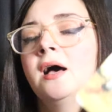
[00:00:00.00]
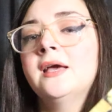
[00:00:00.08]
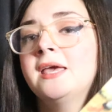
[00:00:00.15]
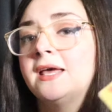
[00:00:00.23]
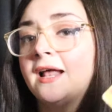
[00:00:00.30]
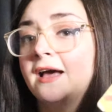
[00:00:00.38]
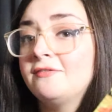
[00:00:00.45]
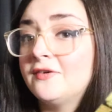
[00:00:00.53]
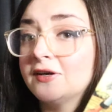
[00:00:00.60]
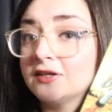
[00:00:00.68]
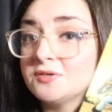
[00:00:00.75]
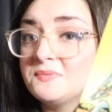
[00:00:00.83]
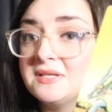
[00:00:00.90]
again, I feel
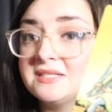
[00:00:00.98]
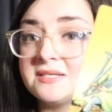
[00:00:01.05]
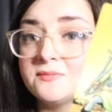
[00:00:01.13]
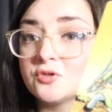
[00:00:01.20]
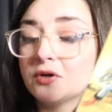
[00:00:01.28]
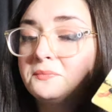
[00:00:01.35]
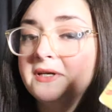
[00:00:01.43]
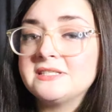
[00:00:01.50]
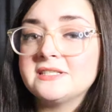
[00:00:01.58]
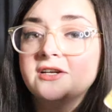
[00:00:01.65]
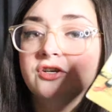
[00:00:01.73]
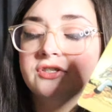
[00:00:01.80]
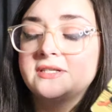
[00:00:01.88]
like there's been some sort of
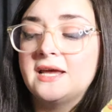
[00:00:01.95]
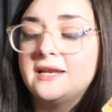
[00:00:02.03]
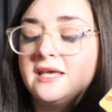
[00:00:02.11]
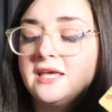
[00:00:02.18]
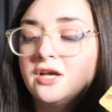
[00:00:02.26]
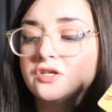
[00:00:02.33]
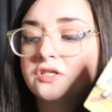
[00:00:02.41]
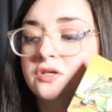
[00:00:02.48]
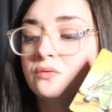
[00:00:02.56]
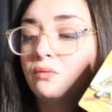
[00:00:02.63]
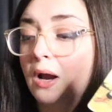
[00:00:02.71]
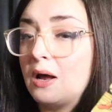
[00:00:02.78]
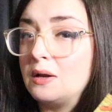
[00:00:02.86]
misunderstanding here
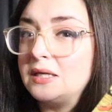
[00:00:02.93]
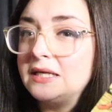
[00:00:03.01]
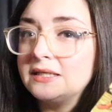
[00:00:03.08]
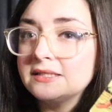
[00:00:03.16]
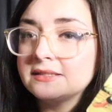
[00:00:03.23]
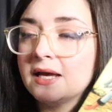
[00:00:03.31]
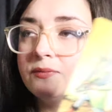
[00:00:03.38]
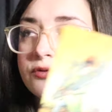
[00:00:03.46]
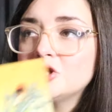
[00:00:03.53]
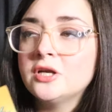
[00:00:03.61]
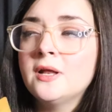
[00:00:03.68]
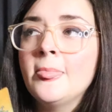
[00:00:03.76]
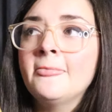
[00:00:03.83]
surrounding
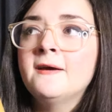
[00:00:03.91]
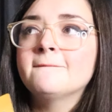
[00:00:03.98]
deception.